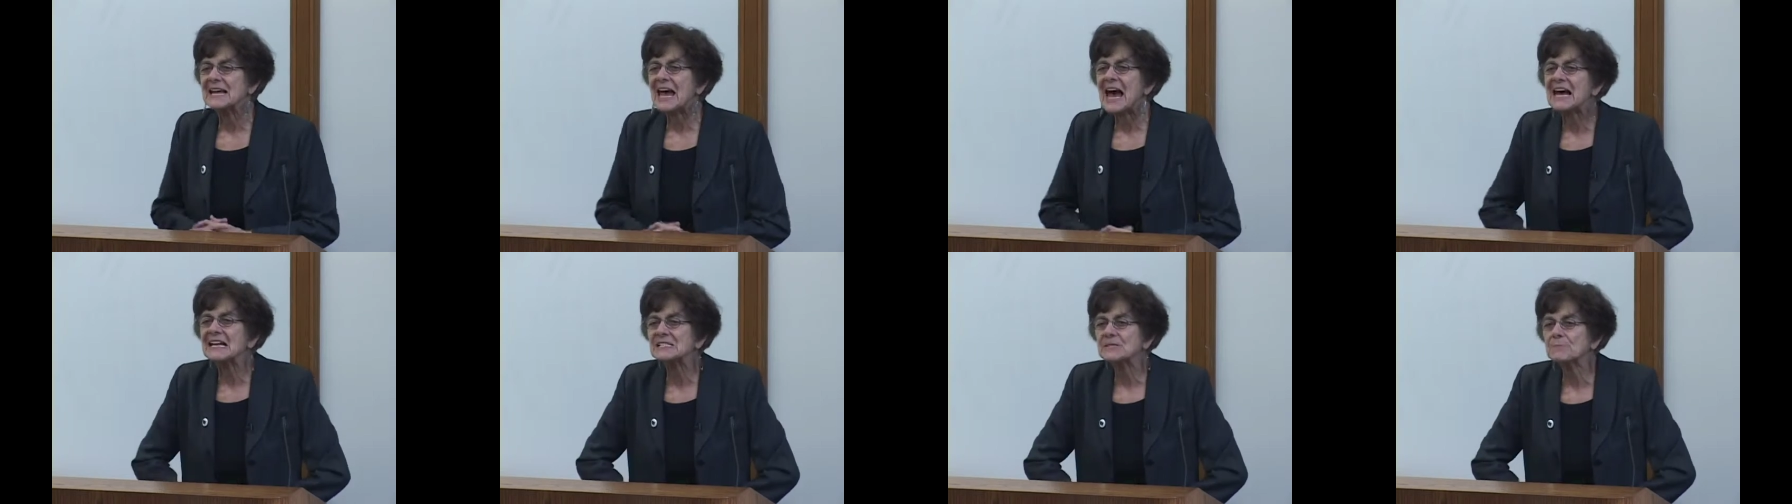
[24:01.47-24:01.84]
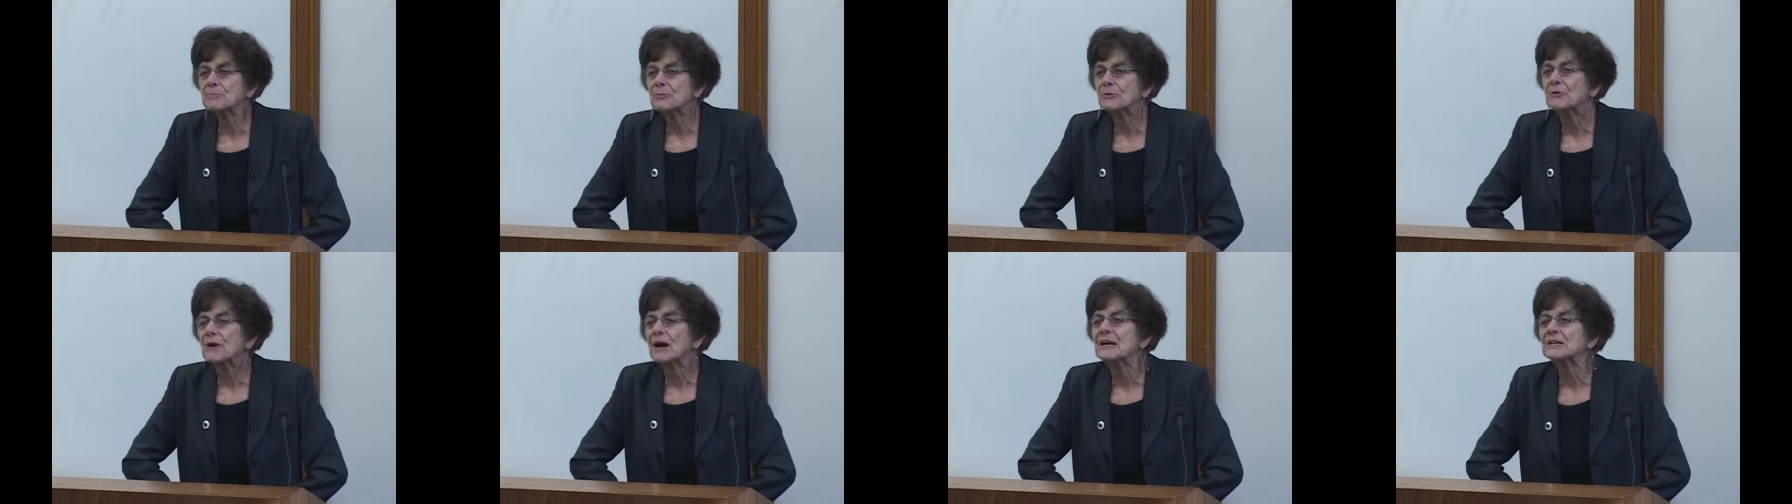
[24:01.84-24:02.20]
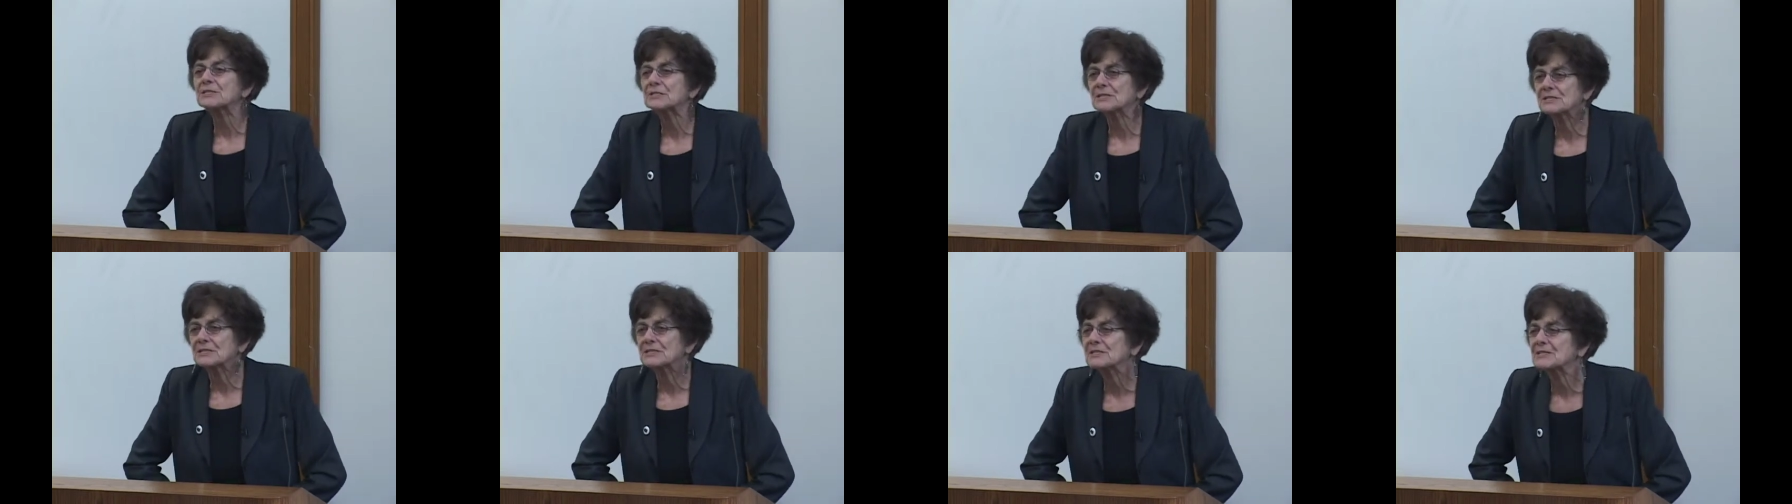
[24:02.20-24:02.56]

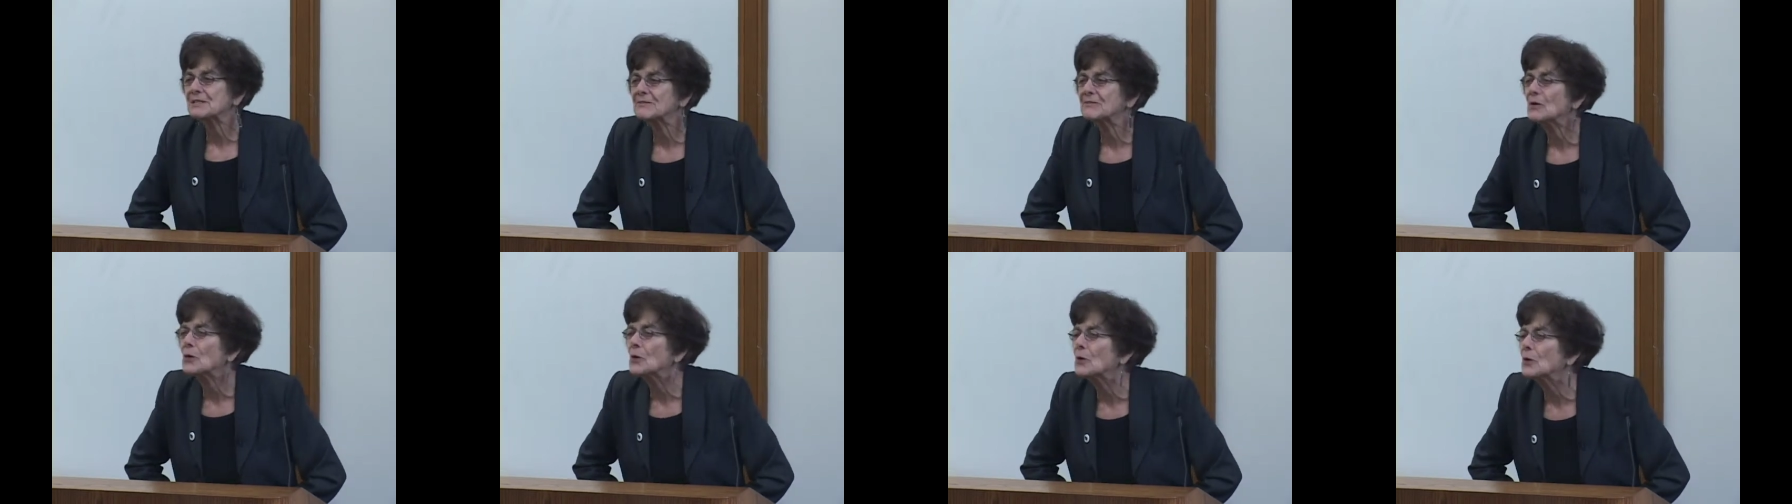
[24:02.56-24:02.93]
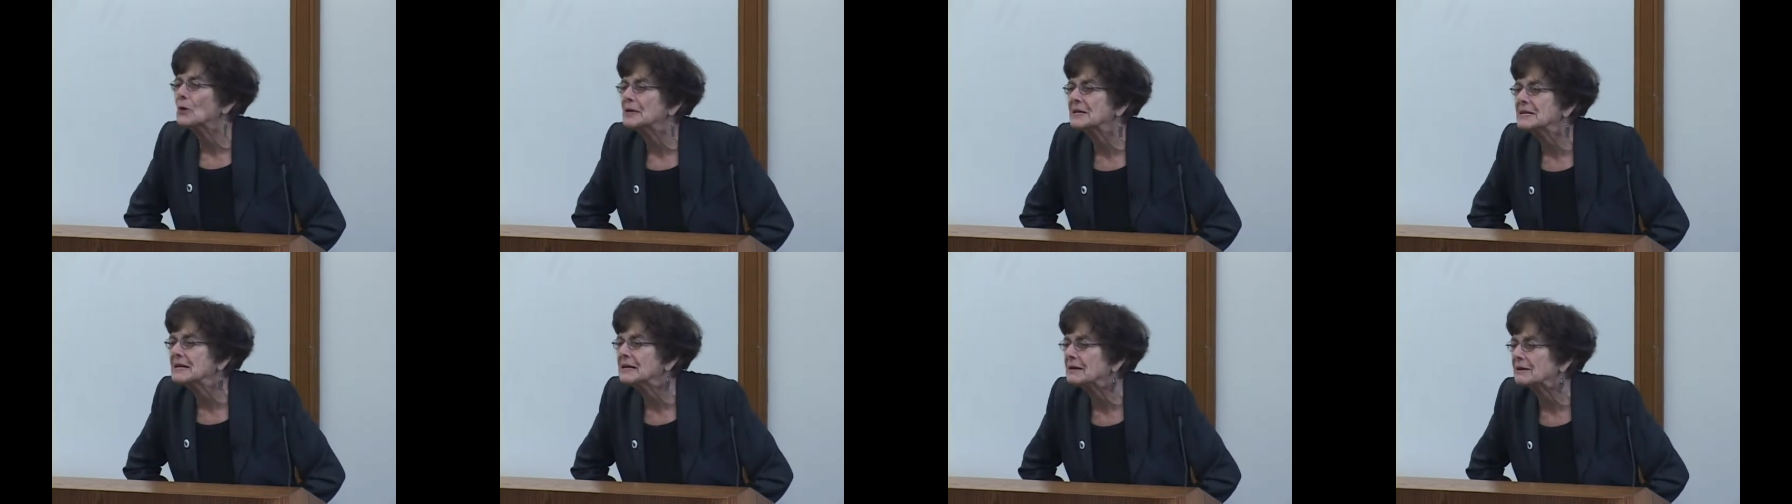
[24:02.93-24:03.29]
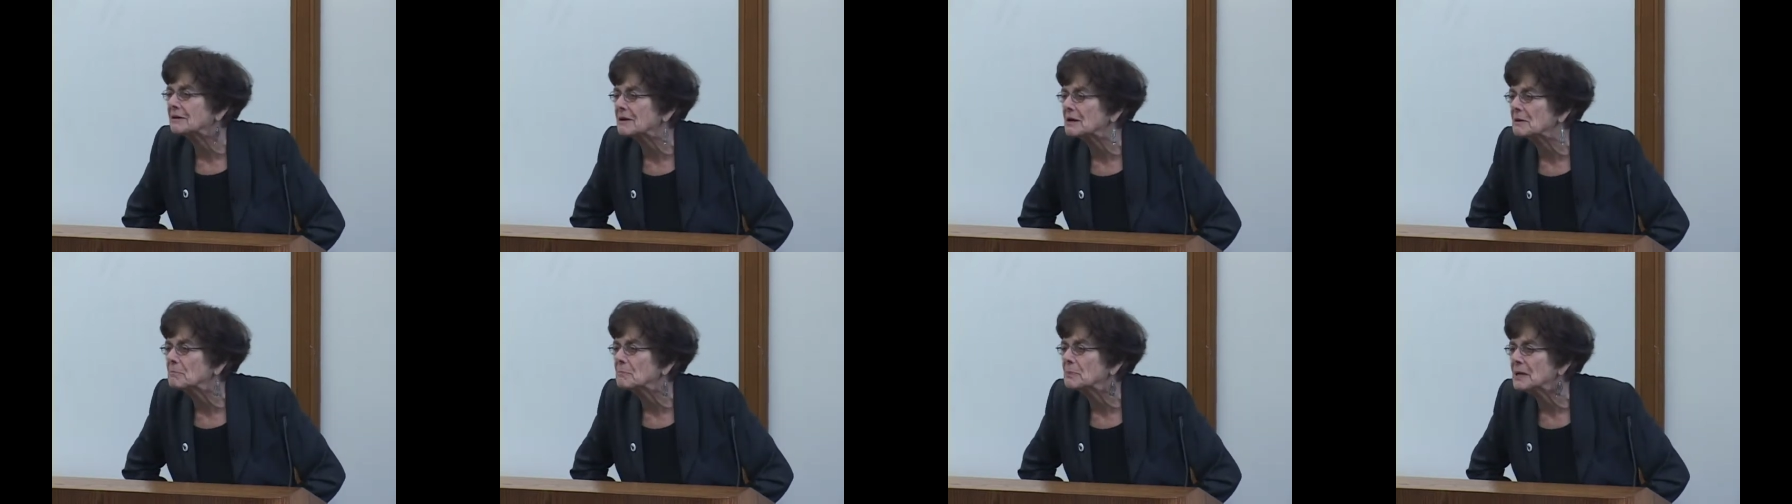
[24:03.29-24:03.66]
aspirations of
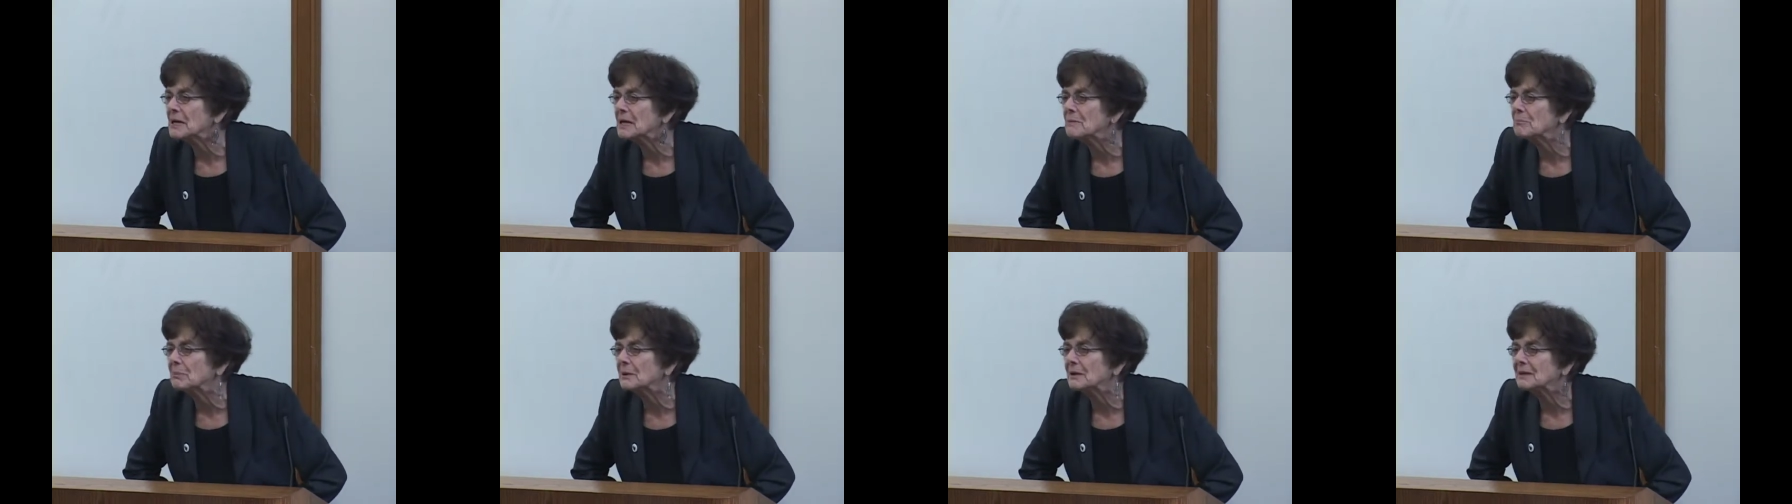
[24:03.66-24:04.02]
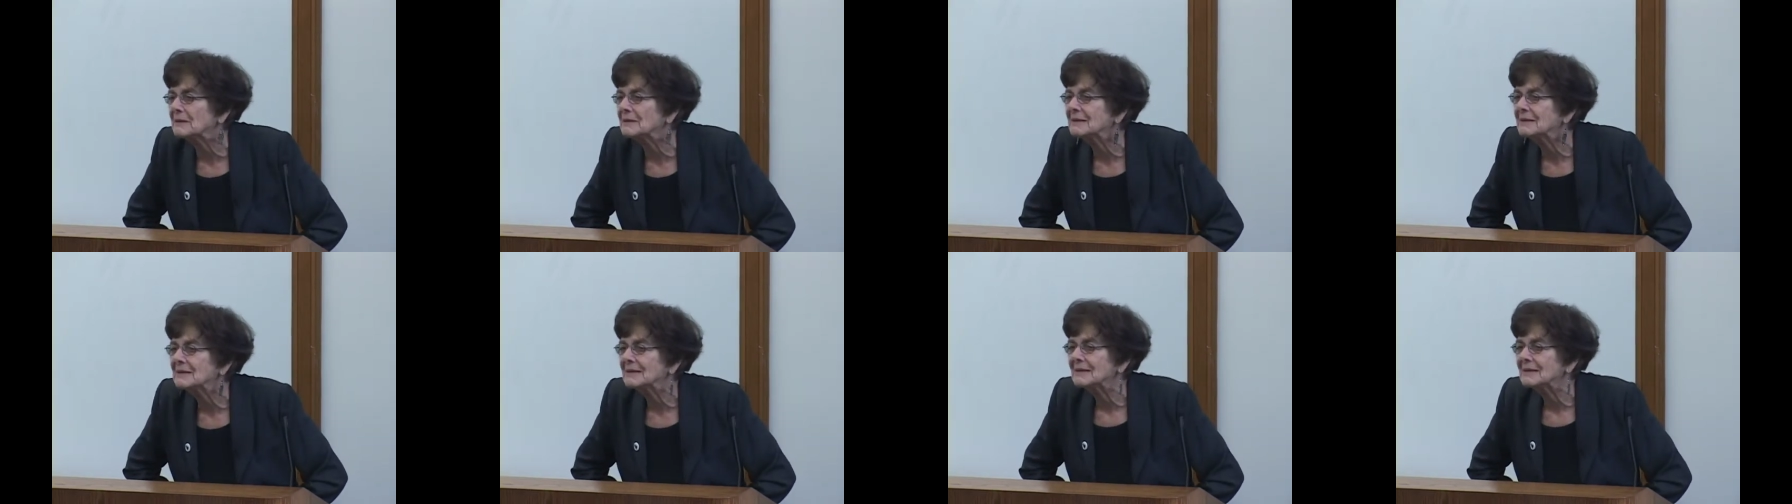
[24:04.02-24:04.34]
ordinary people